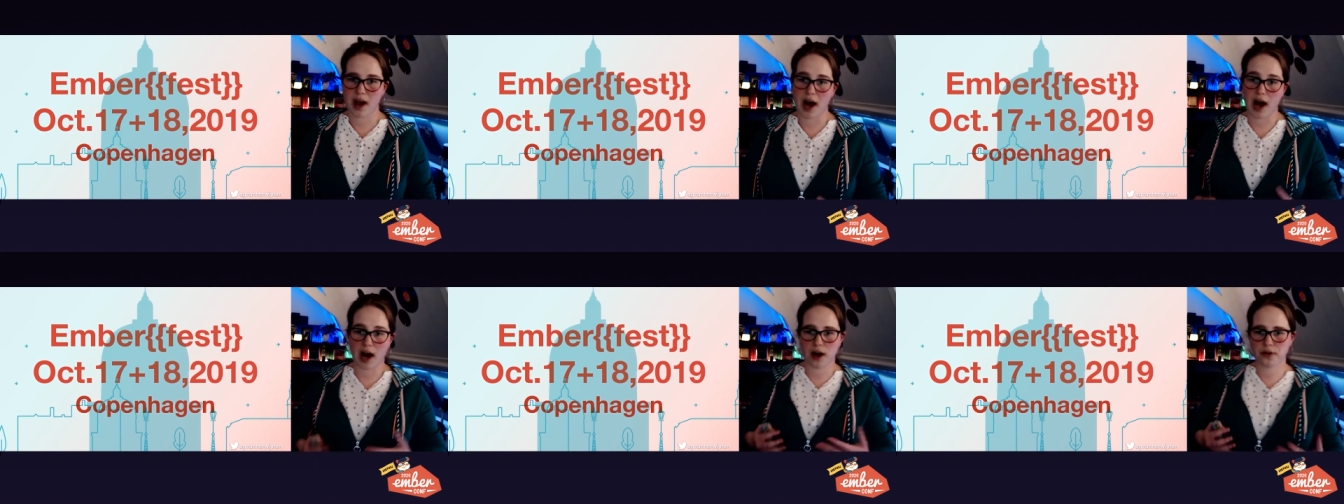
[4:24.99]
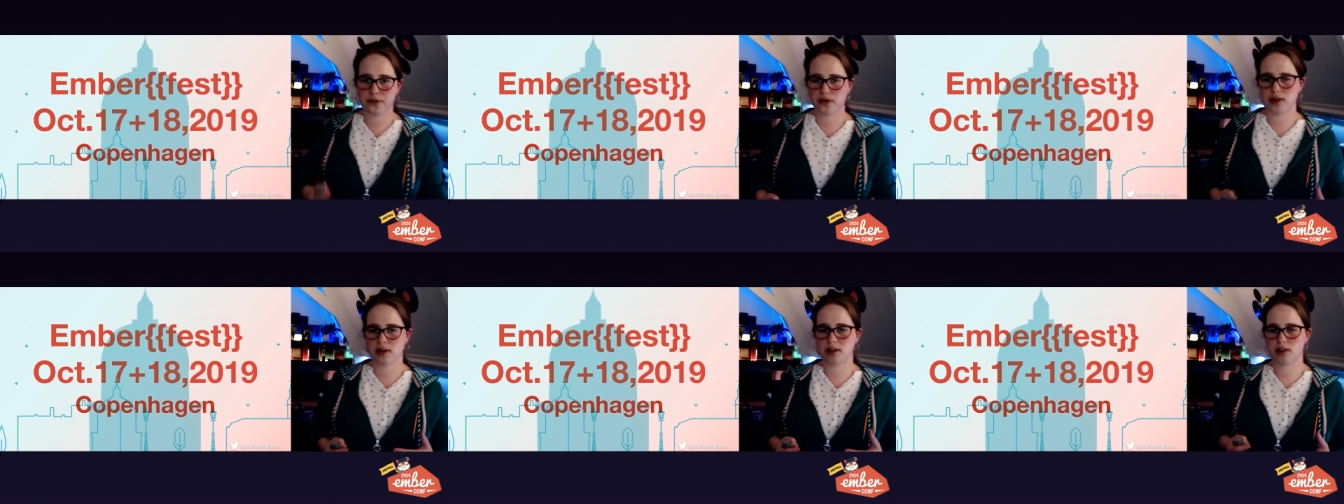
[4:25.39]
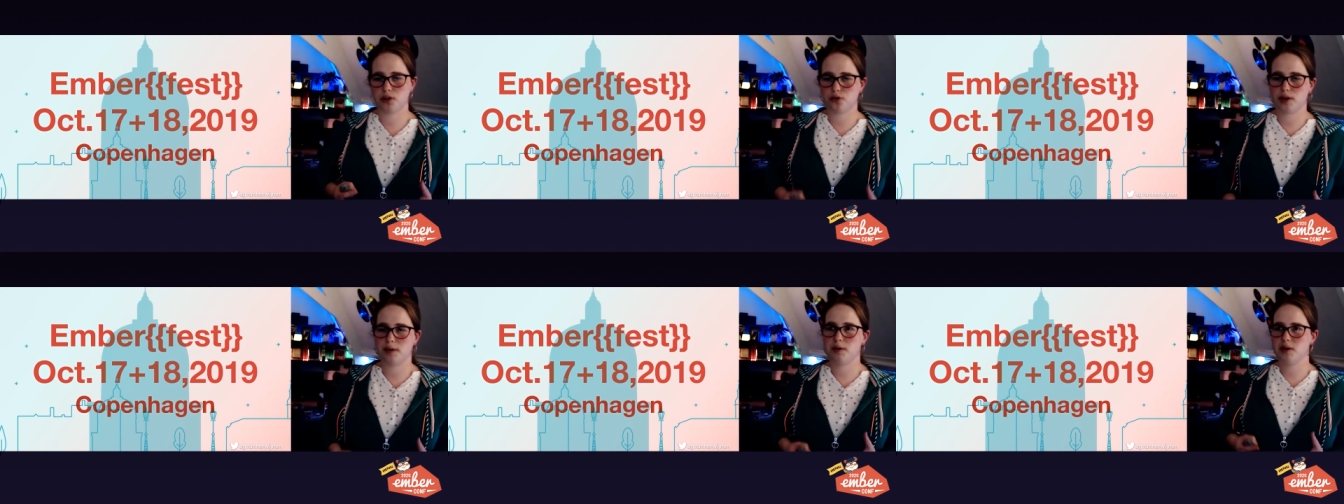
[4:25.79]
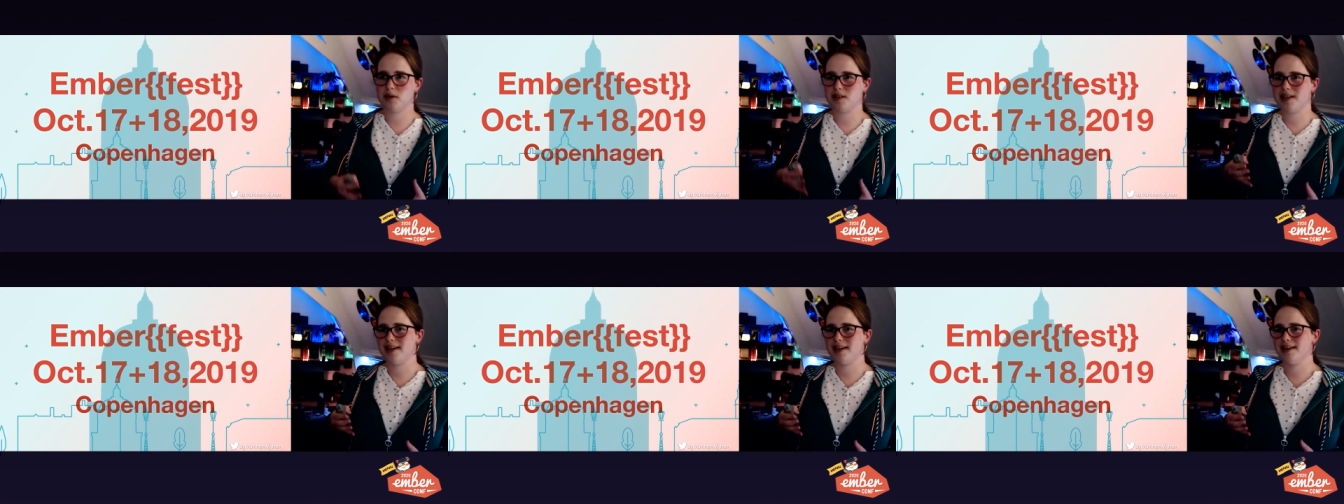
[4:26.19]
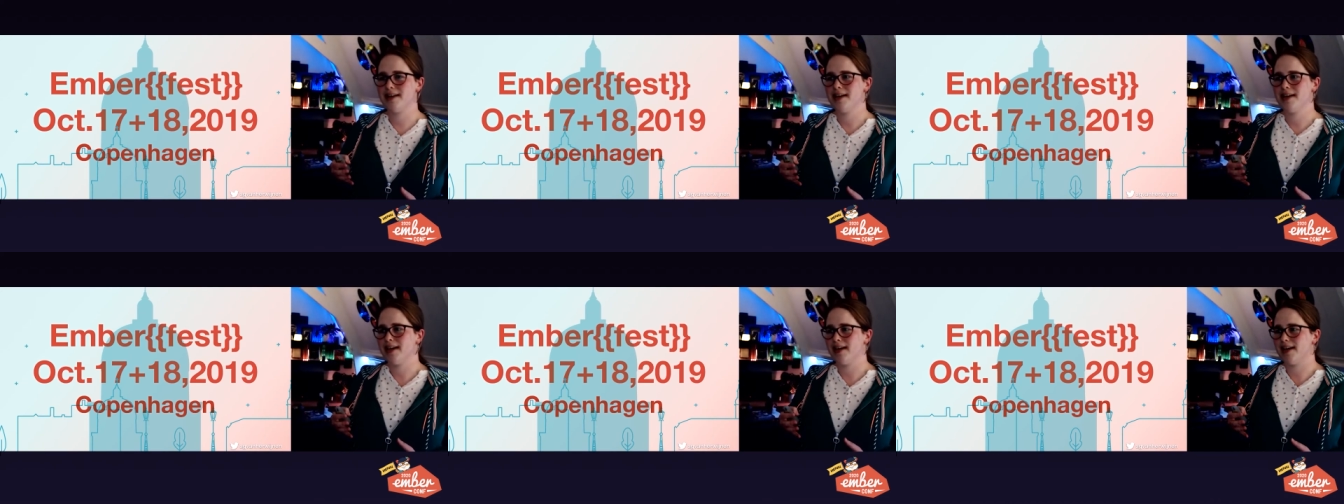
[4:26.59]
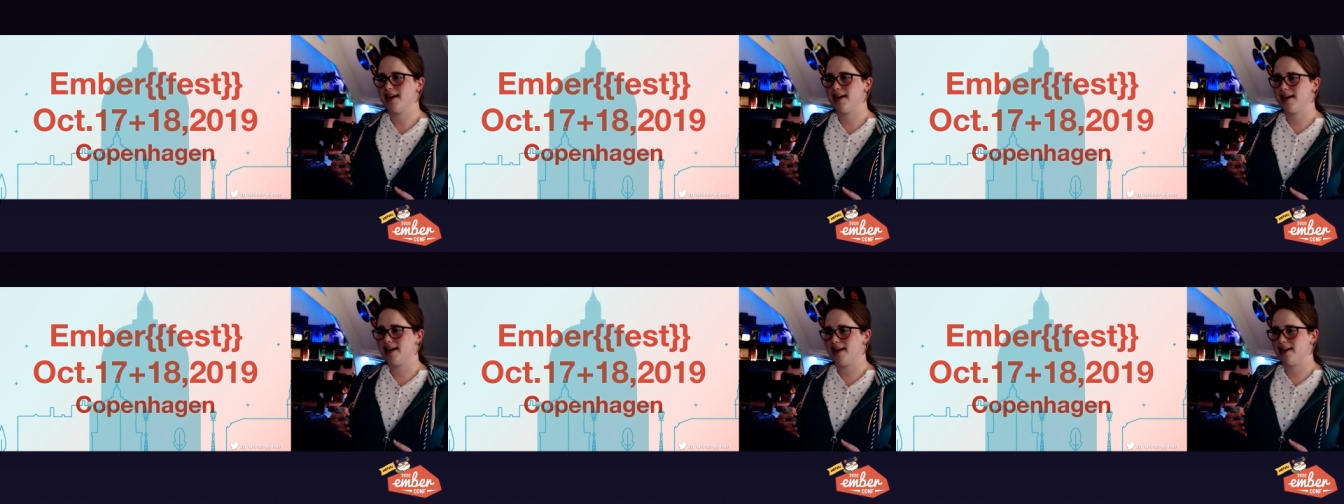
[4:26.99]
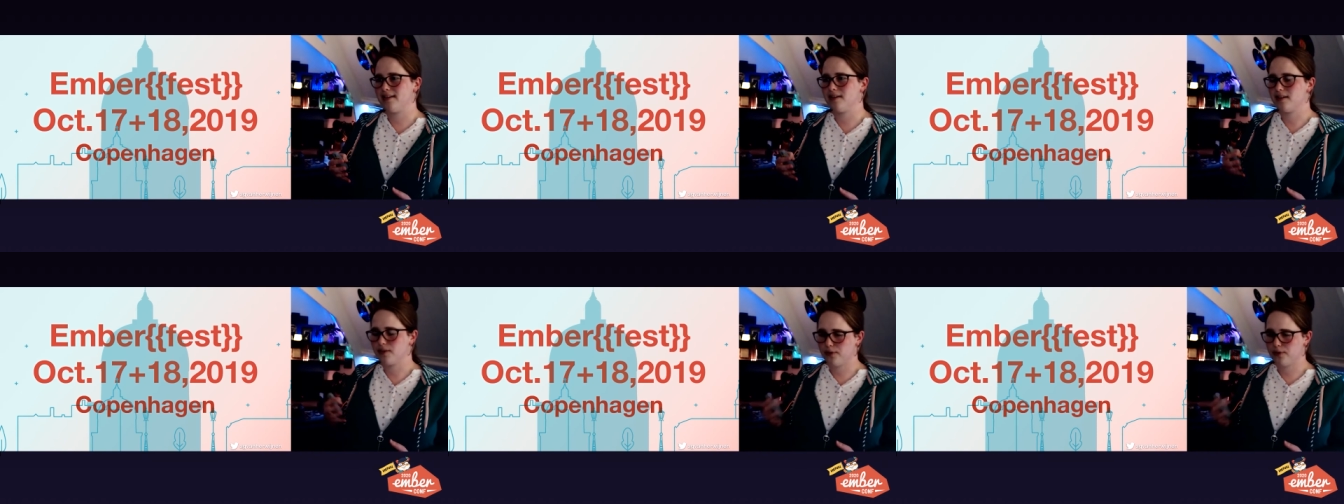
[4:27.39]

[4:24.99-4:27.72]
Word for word: After contributing and